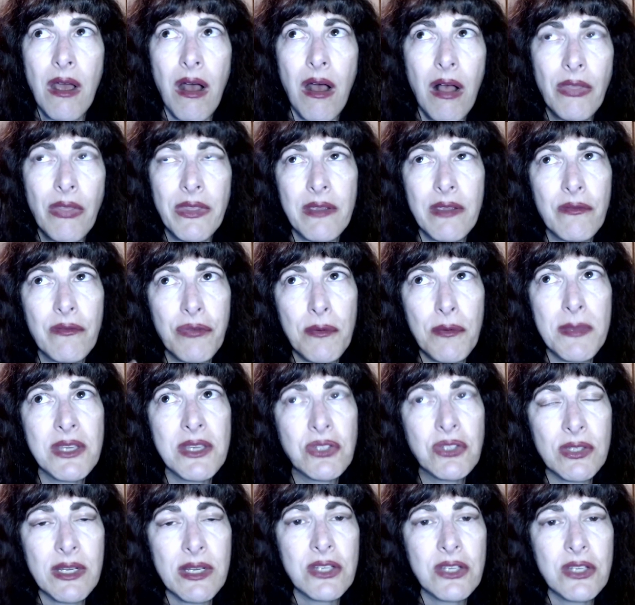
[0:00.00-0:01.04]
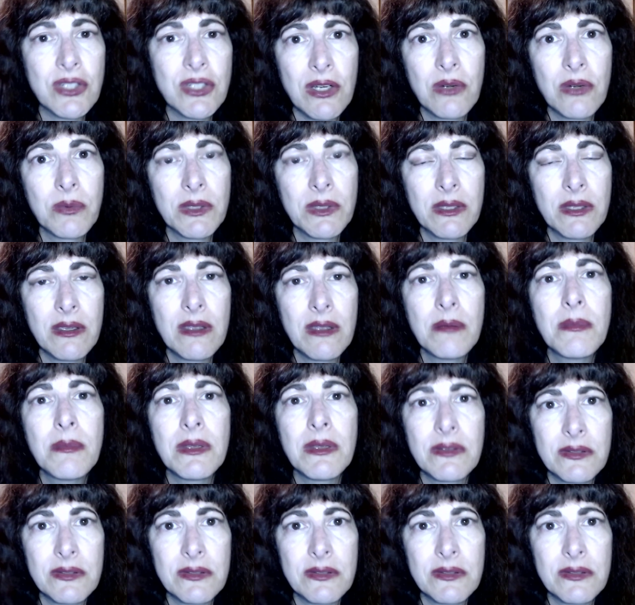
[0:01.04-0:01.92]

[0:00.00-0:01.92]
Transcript: All the information I shared with him,